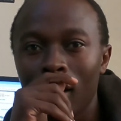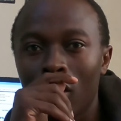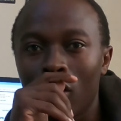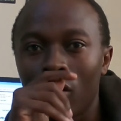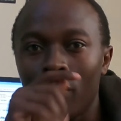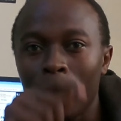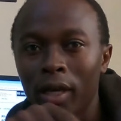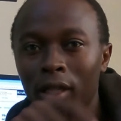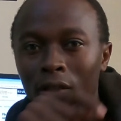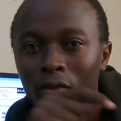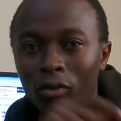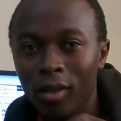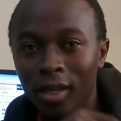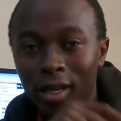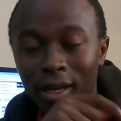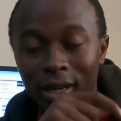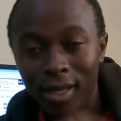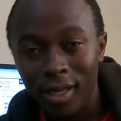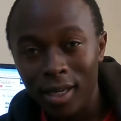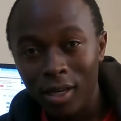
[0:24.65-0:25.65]
comment with
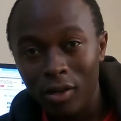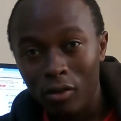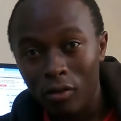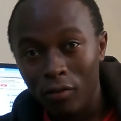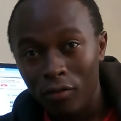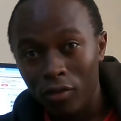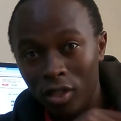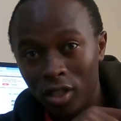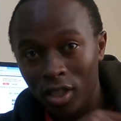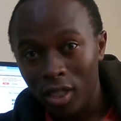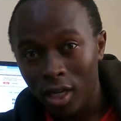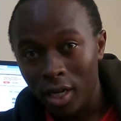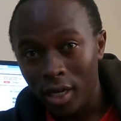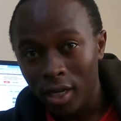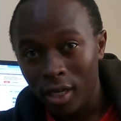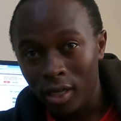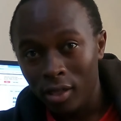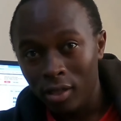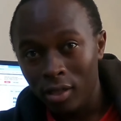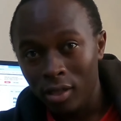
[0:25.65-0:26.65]
the link of your
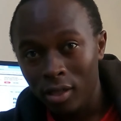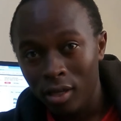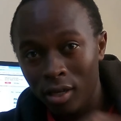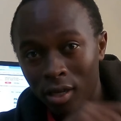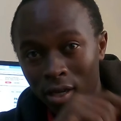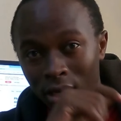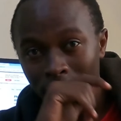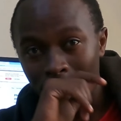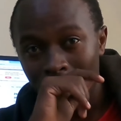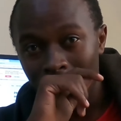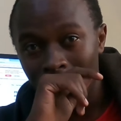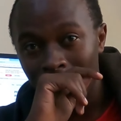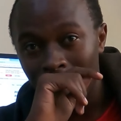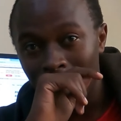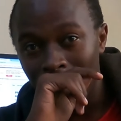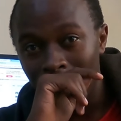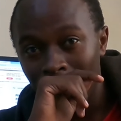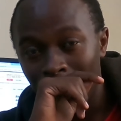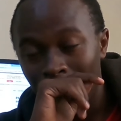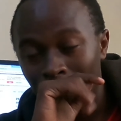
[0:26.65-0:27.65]
channel,
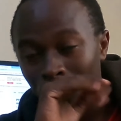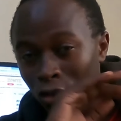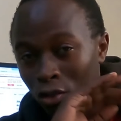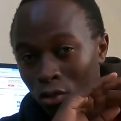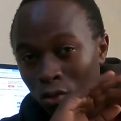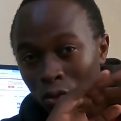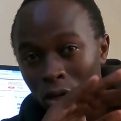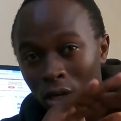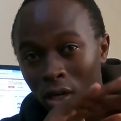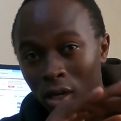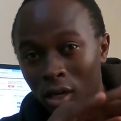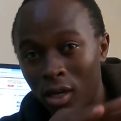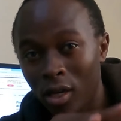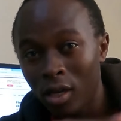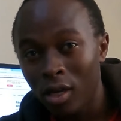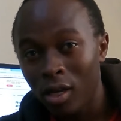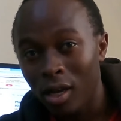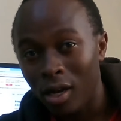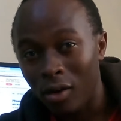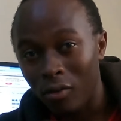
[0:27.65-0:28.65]
and for sure
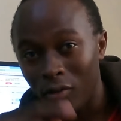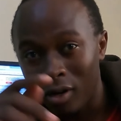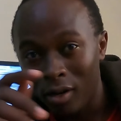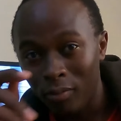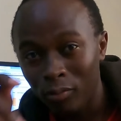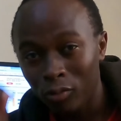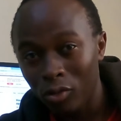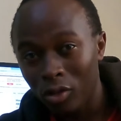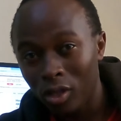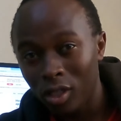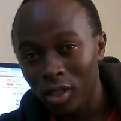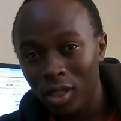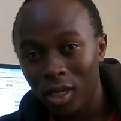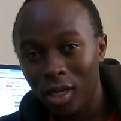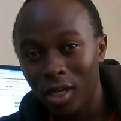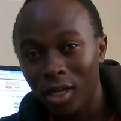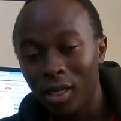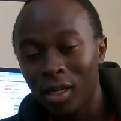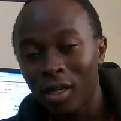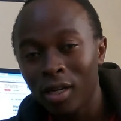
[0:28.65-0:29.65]
I'll come to your
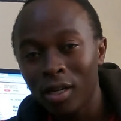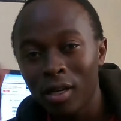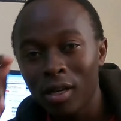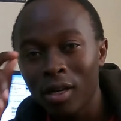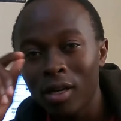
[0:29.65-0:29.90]
channel,